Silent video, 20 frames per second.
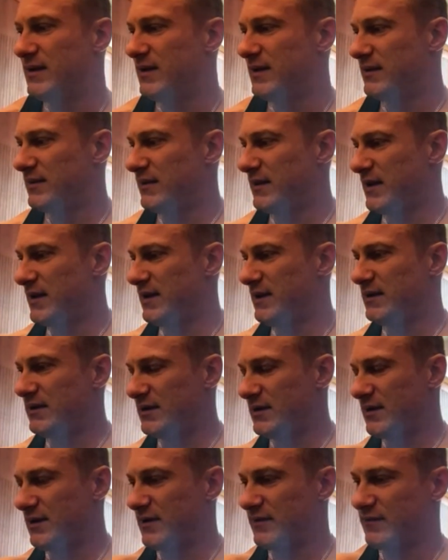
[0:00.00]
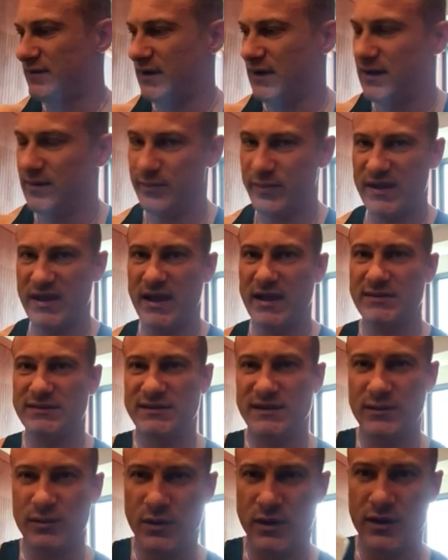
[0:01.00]
Then I've got
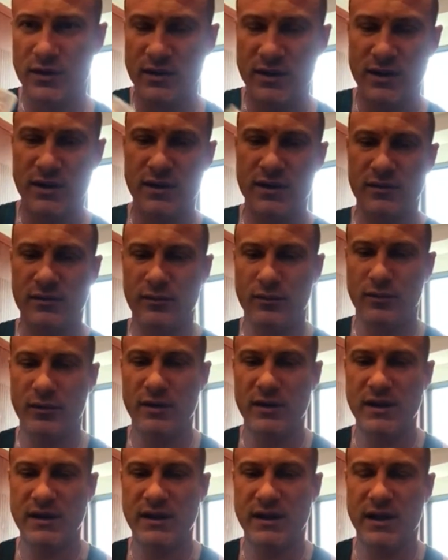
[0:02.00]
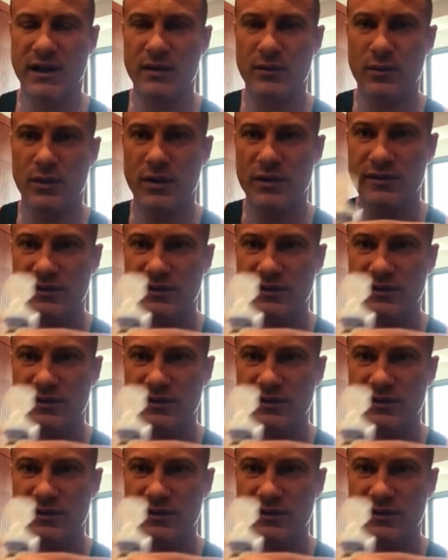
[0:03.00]
BAC water here, or any kind of water.